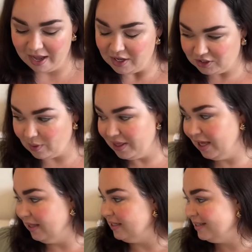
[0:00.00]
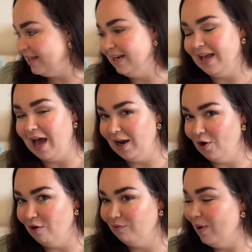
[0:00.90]
So I think this is going to get a
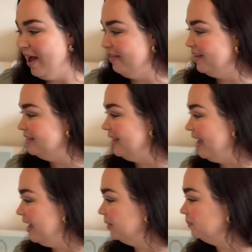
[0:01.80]
lot of wear this year.